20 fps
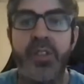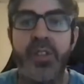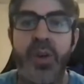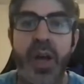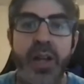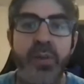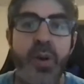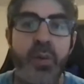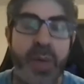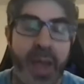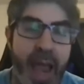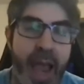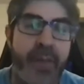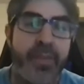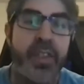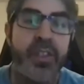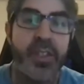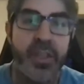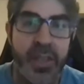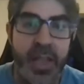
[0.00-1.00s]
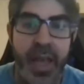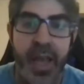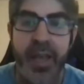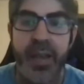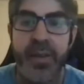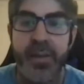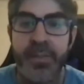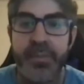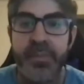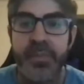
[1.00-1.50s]
So anyway, we have the delay,
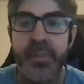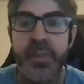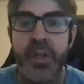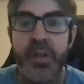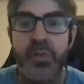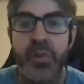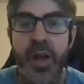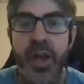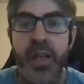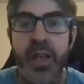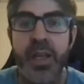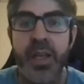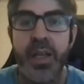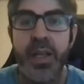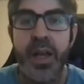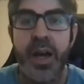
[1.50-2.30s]
right?